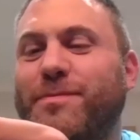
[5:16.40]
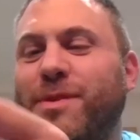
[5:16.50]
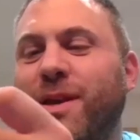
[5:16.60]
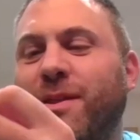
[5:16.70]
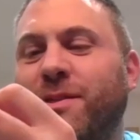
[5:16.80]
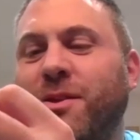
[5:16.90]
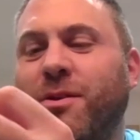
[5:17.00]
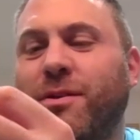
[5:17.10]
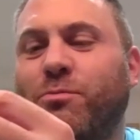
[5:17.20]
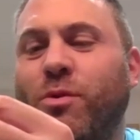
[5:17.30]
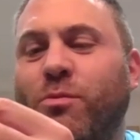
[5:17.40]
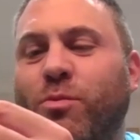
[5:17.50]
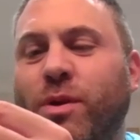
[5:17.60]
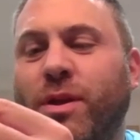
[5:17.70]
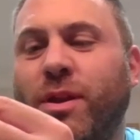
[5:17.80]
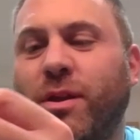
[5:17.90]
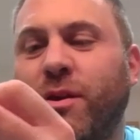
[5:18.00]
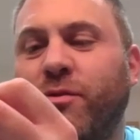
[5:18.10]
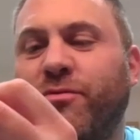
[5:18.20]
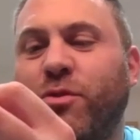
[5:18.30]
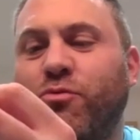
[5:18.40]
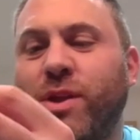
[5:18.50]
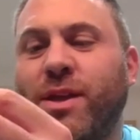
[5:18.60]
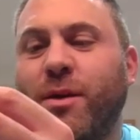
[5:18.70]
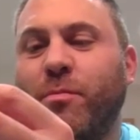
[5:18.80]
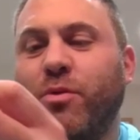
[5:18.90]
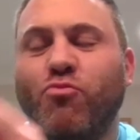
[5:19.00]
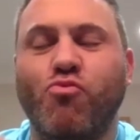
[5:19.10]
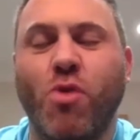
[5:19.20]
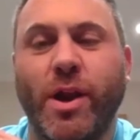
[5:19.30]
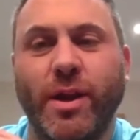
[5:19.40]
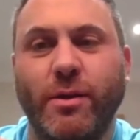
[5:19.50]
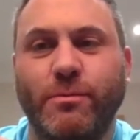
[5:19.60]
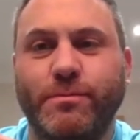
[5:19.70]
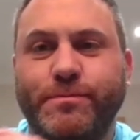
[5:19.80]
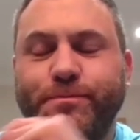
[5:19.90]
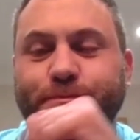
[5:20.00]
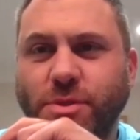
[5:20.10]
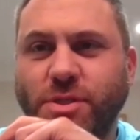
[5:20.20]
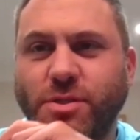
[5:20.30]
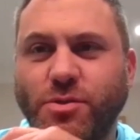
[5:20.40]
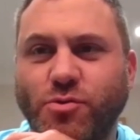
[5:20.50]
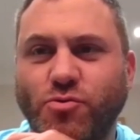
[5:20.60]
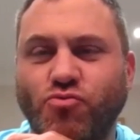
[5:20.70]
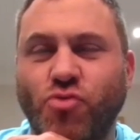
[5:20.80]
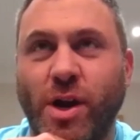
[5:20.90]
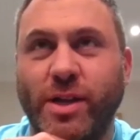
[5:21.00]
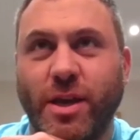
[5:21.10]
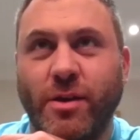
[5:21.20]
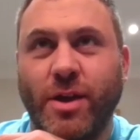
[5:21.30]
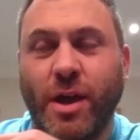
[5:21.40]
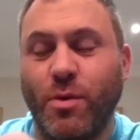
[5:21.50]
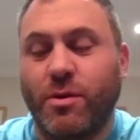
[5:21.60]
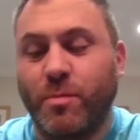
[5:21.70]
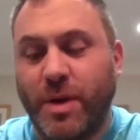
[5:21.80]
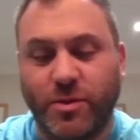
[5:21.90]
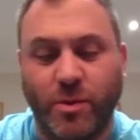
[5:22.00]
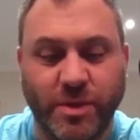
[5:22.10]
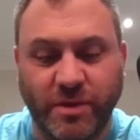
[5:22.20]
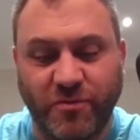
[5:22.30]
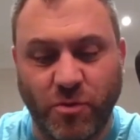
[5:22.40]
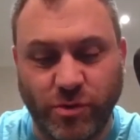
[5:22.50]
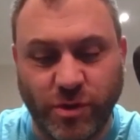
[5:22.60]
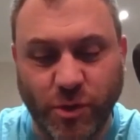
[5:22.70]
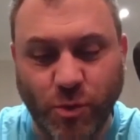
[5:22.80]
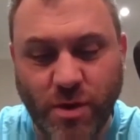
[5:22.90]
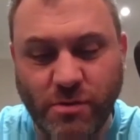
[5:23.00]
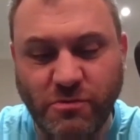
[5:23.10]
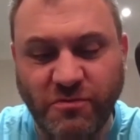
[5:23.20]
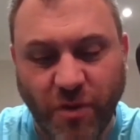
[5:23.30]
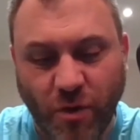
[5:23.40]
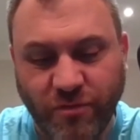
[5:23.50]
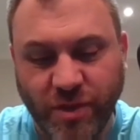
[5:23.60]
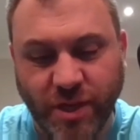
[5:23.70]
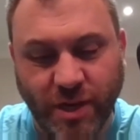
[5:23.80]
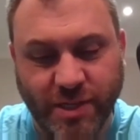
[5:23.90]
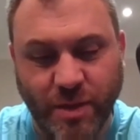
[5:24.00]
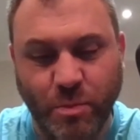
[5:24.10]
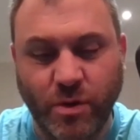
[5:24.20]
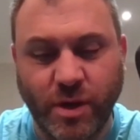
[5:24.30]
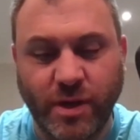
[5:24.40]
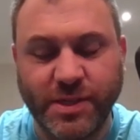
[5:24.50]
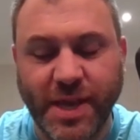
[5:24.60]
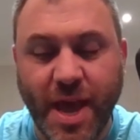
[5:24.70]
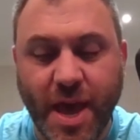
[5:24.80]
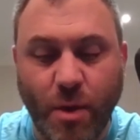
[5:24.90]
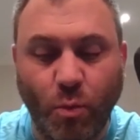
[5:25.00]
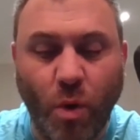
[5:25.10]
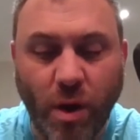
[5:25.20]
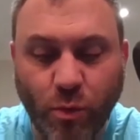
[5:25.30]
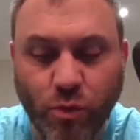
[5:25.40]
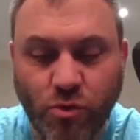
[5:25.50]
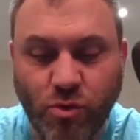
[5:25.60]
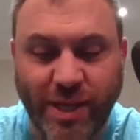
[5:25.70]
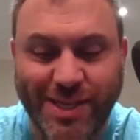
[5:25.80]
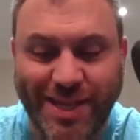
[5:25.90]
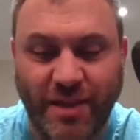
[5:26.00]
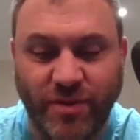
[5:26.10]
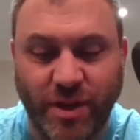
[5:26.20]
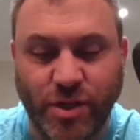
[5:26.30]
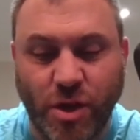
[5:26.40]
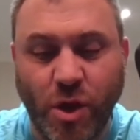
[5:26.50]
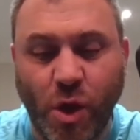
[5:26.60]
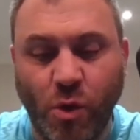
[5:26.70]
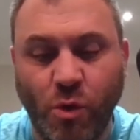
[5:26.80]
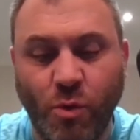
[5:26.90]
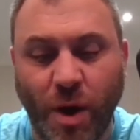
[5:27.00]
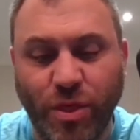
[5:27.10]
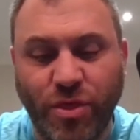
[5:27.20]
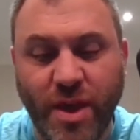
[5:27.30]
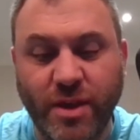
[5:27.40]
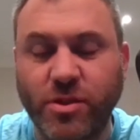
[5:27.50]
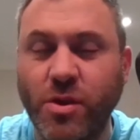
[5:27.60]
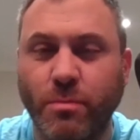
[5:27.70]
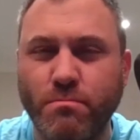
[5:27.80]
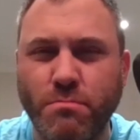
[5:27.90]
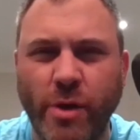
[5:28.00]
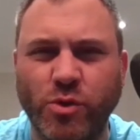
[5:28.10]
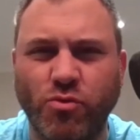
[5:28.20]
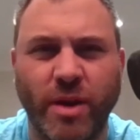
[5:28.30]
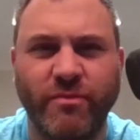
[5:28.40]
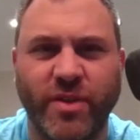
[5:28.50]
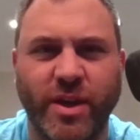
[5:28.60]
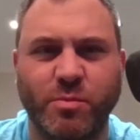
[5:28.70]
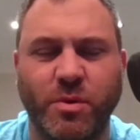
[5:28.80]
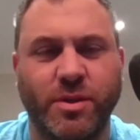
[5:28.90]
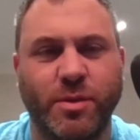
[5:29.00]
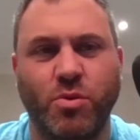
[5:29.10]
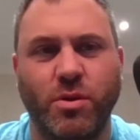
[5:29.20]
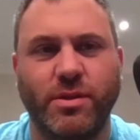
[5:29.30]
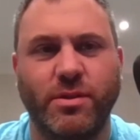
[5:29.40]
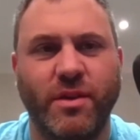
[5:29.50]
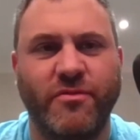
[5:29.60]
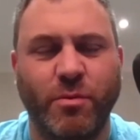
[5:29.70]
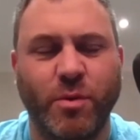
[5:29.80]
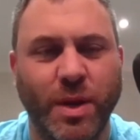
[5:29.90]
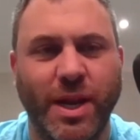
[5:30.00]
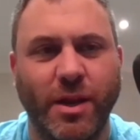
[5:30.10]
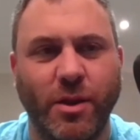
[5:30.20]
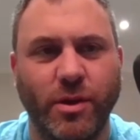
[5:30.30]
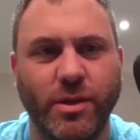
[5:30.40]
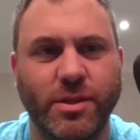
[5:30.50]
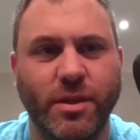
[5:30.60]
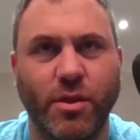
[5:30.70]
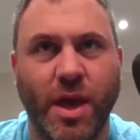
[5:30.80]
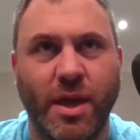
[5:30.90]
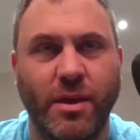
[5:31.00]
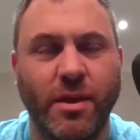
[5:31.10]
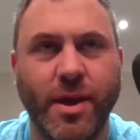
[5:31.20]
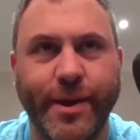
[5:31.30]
yeah, let's do it. We're gonna go for the recap right now. Right. Okay. Welcome back to episode 412 of the Tilehurst podcast. One all draw against Stevenage, who I think took most Reading fans by surprise. If I'm completely honest, they